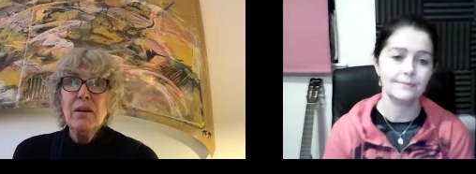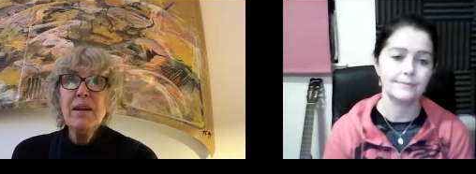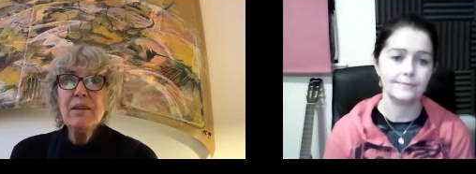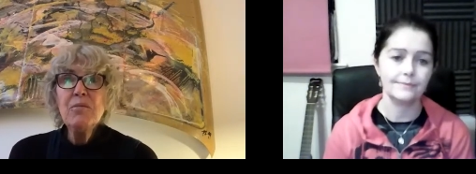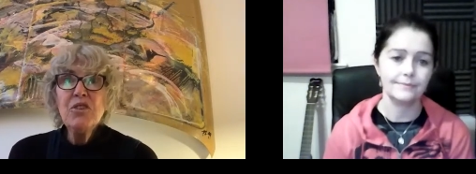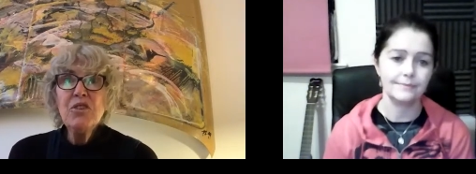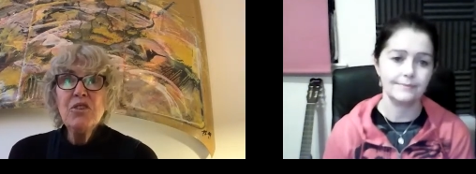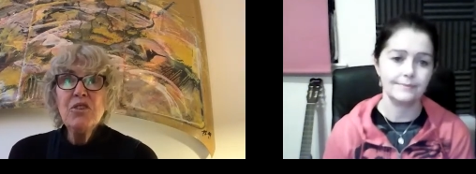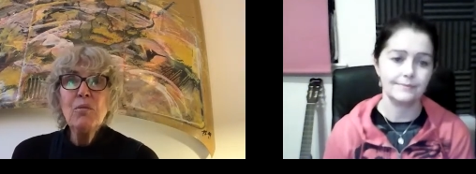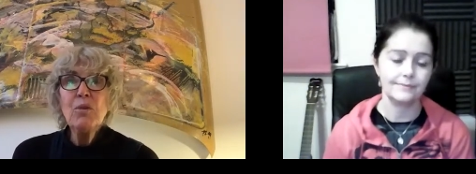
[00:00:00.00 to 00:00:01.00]
Speaker 1: let them
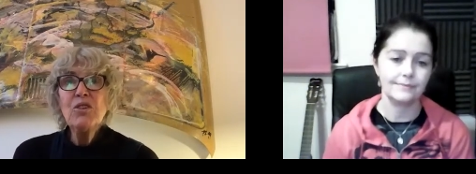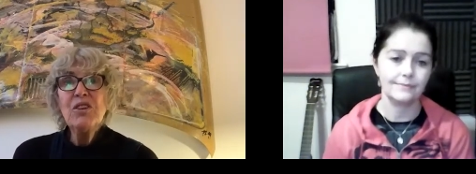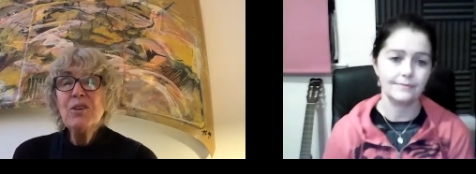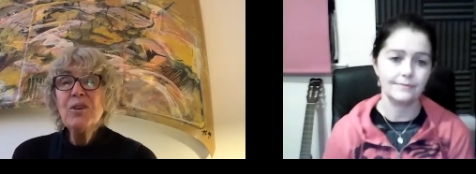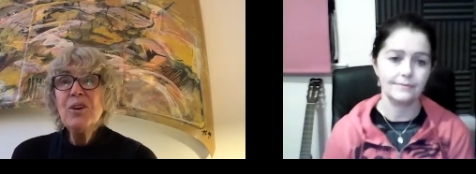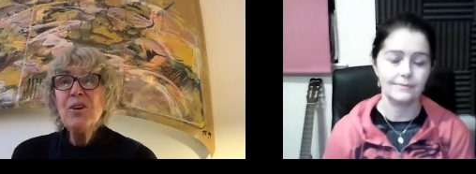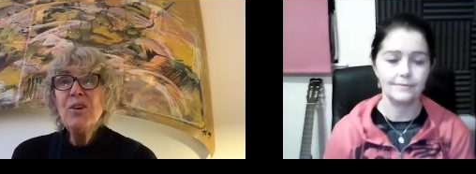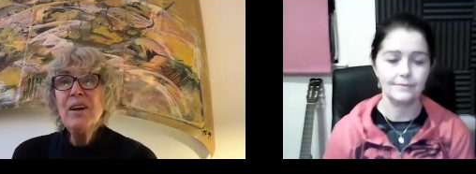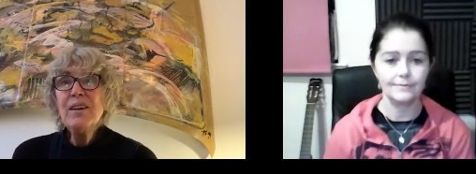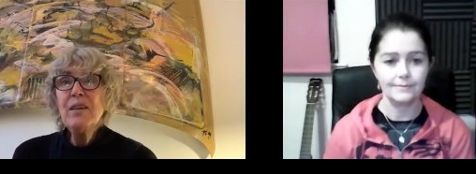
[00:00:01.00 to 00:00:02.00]
send some
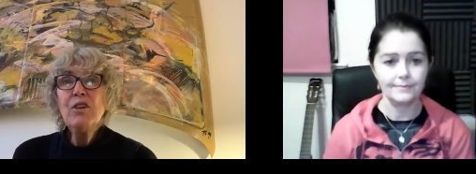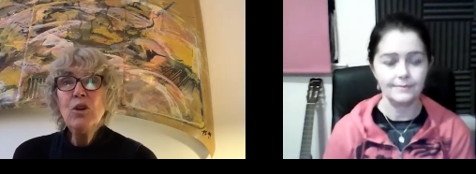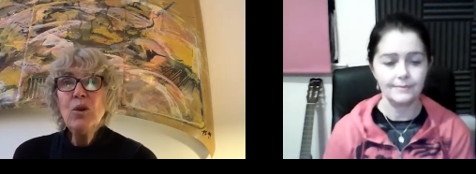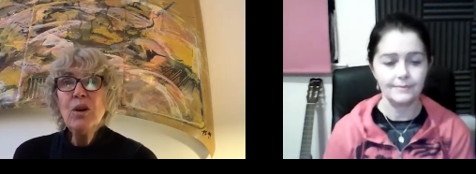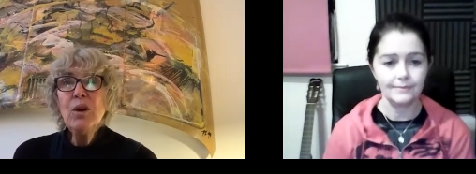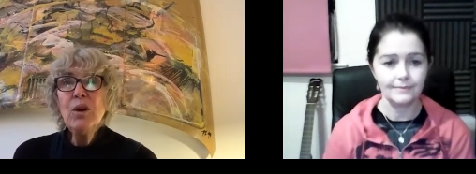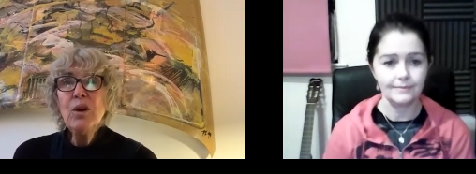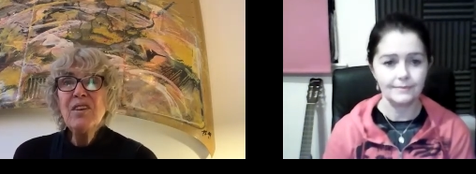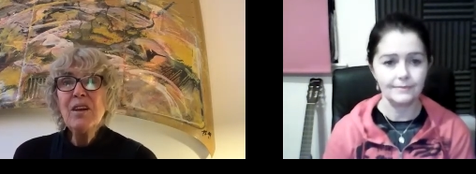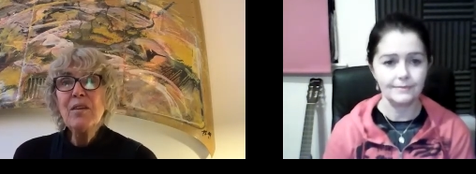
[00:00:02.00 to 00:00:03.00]
material, and then we look at
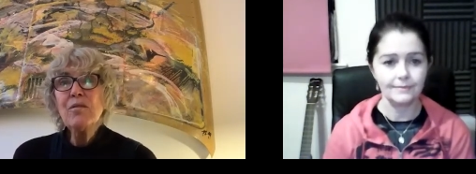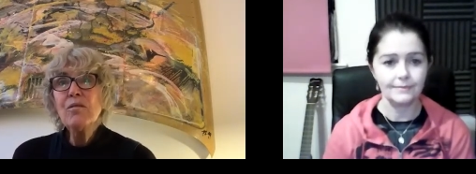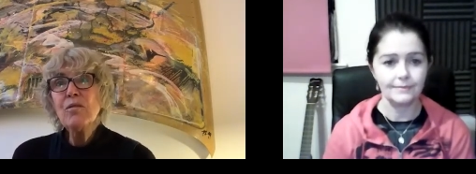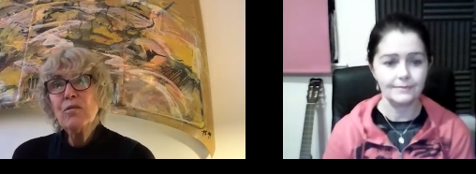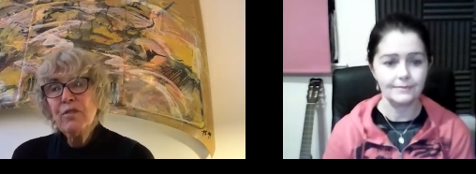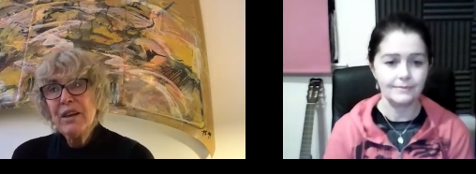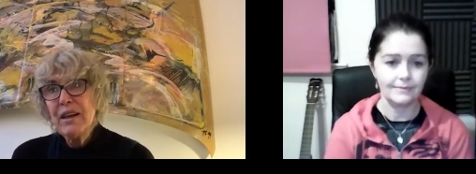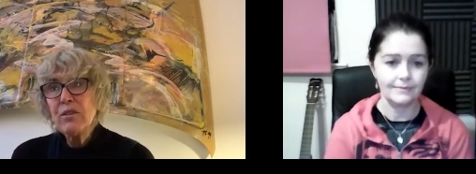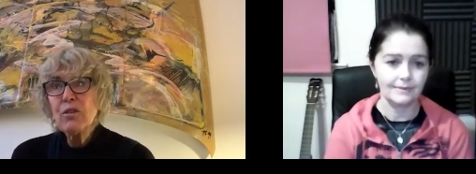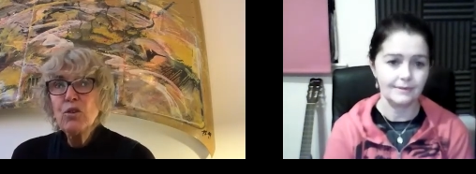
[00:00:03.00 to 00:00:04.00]
it, and then we
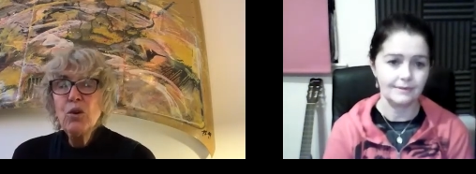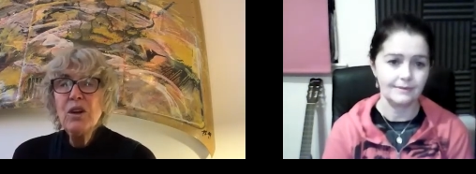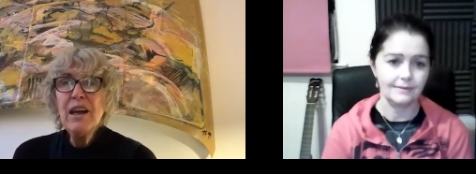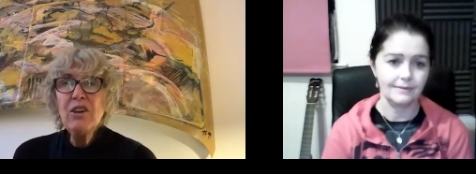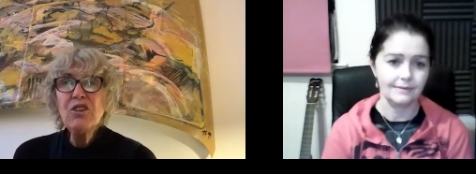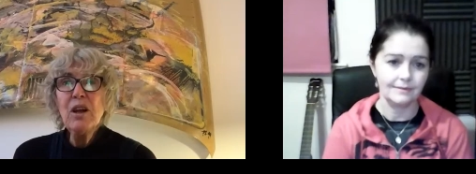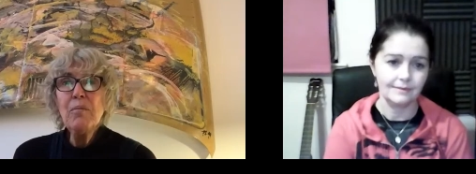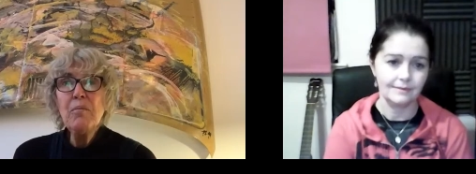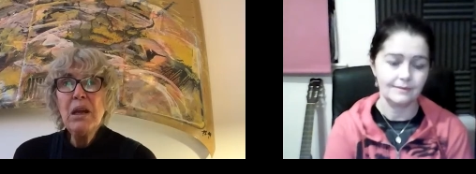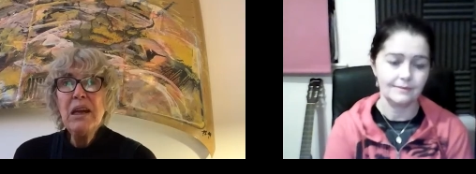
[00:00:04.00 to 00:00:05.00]
can do the next
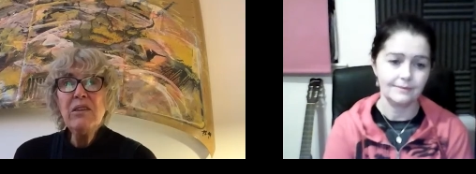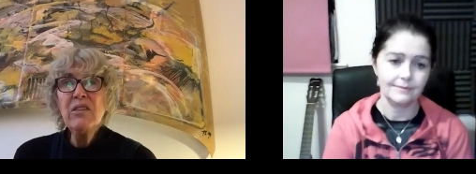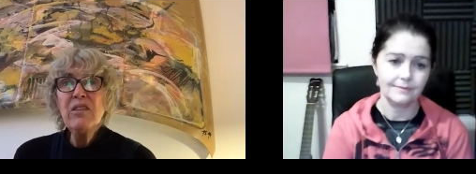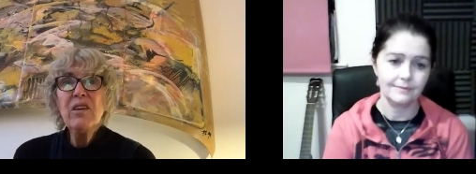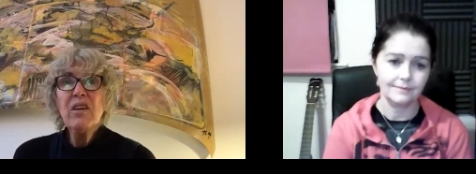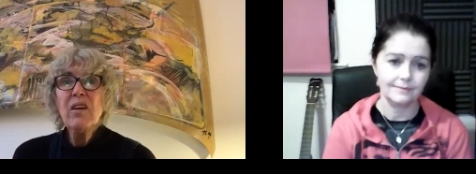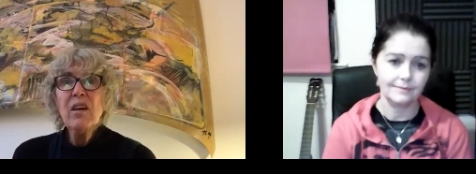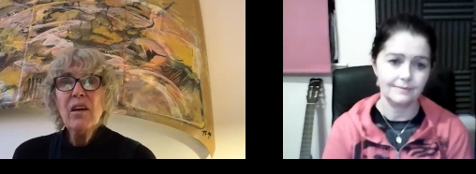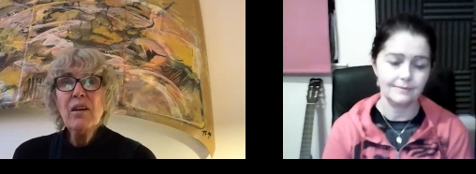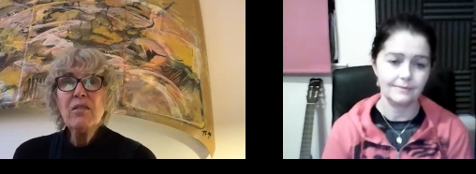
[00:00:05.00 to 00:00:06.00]
step, meet,
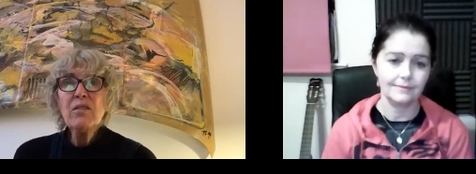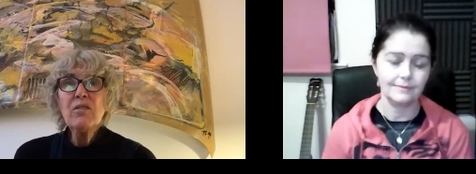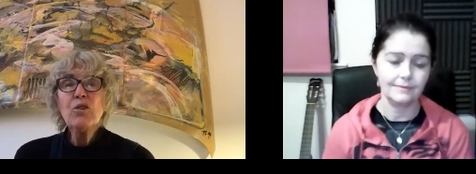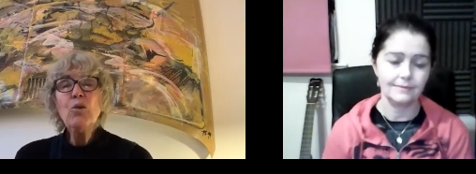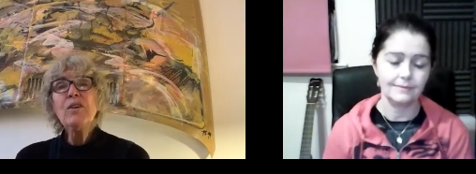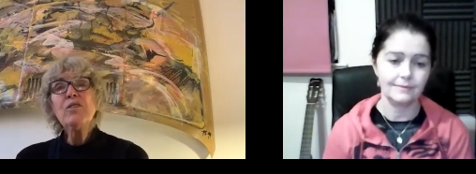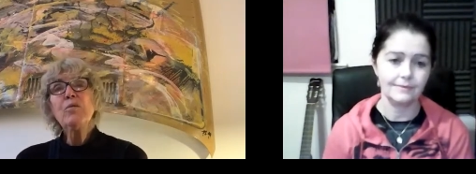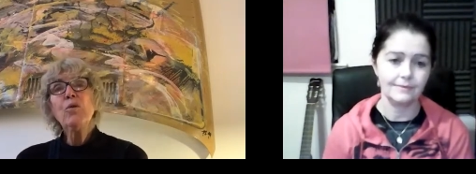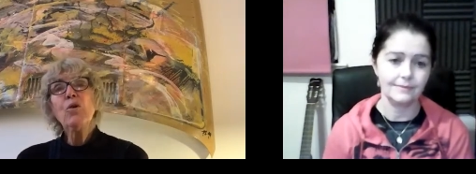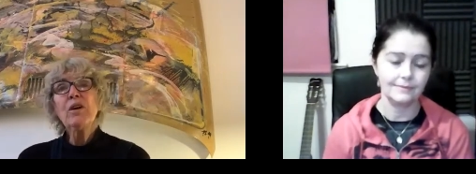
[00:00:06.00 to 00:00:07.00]
and look at the
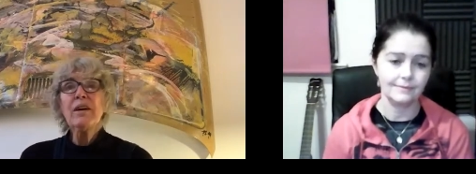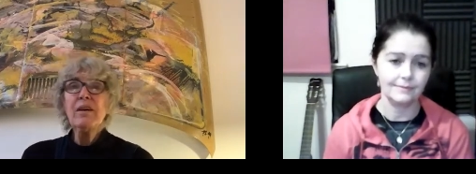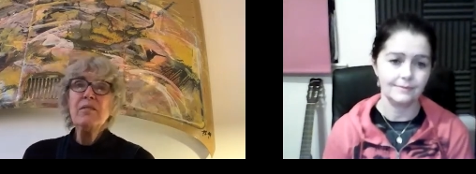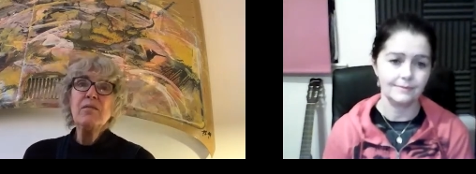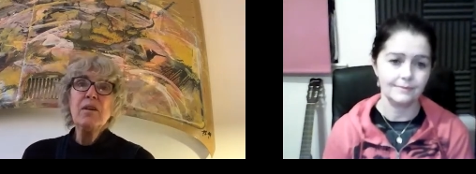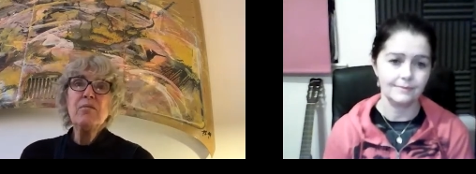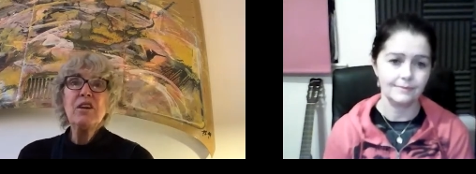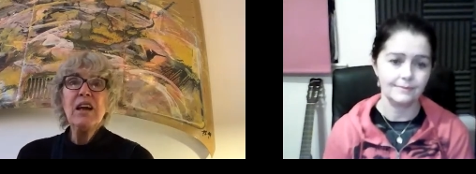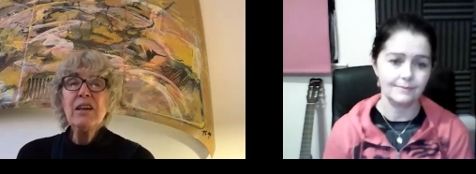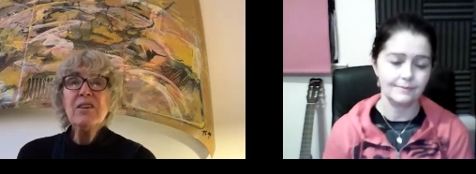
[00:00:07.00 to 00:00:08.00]
work in, in
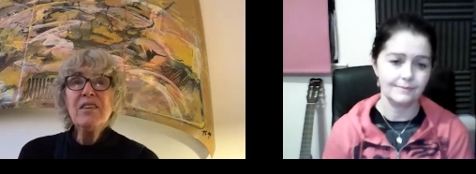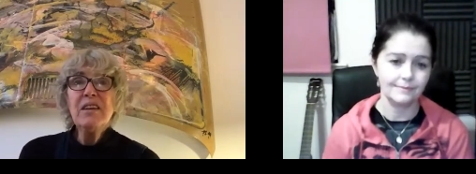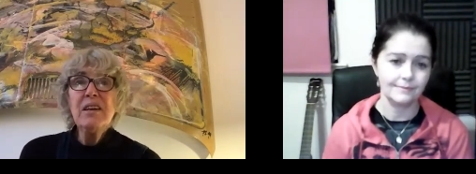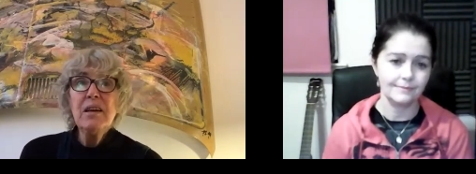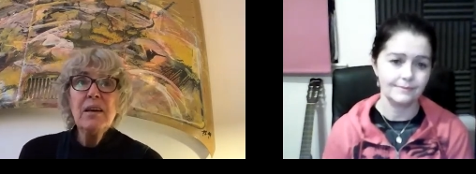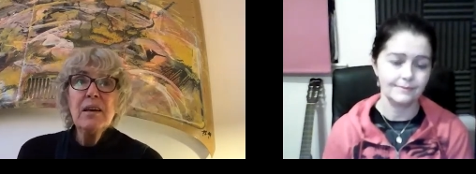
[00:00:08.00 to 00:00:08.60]
reality.